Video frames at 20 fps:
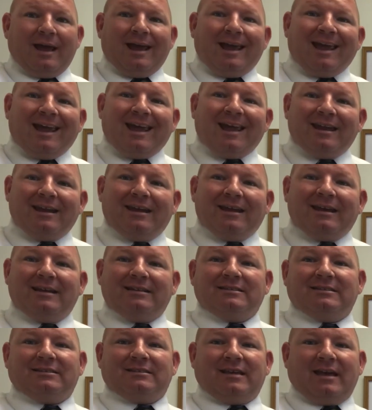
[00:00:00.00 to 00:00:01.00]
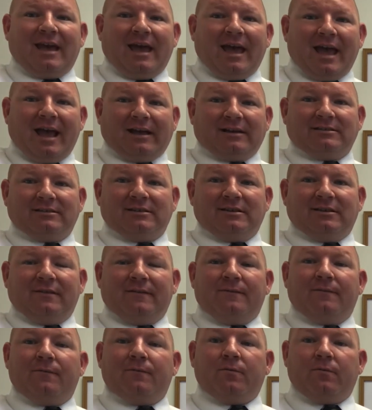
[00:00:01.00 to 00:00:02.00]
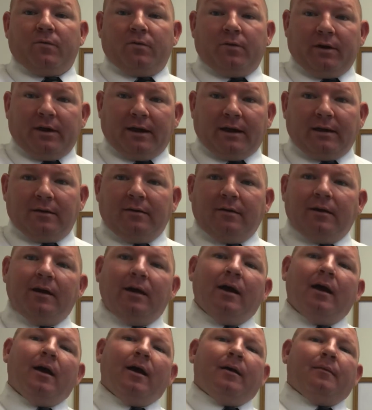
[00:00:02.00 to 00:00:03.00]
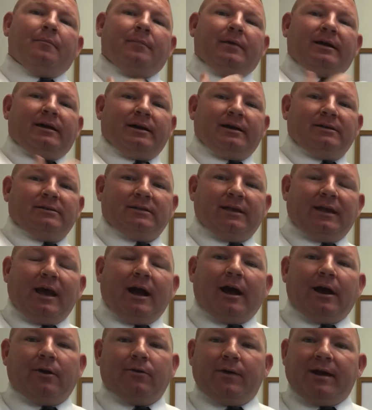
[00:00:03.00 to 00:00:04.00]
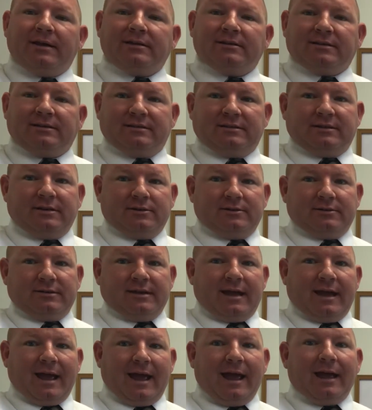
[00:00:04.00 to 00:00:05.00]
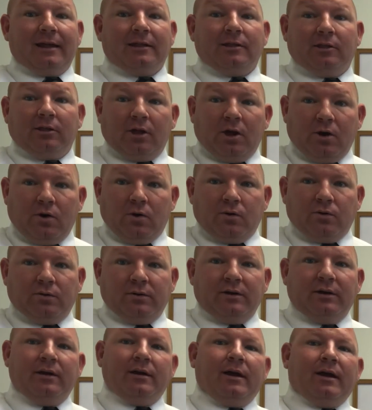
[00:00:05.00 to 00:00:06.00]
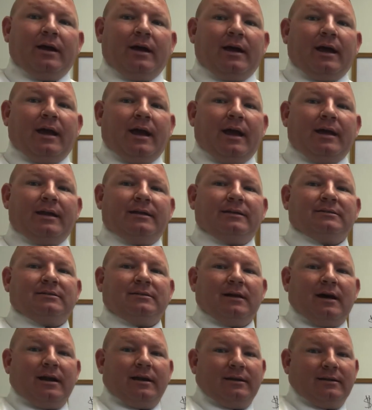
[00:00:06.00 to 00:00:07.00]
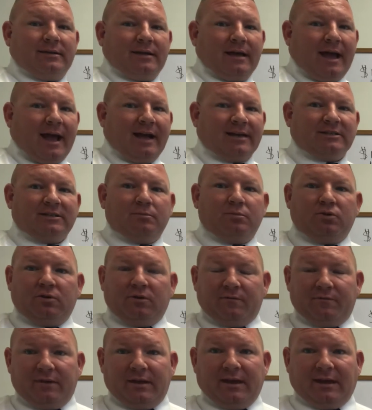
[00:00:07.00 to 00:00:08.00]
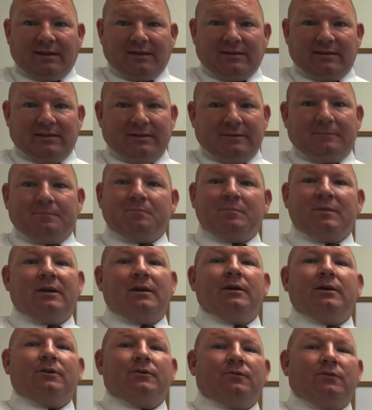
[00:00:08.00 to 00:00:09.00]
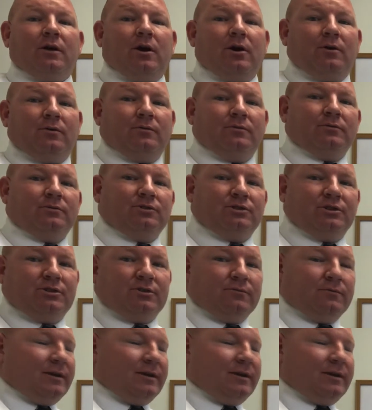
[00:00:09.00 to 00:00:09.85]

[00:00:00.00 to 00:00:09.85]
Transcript: and it's tax free because the IRS considers that a loan and it's not a taxable event. So just to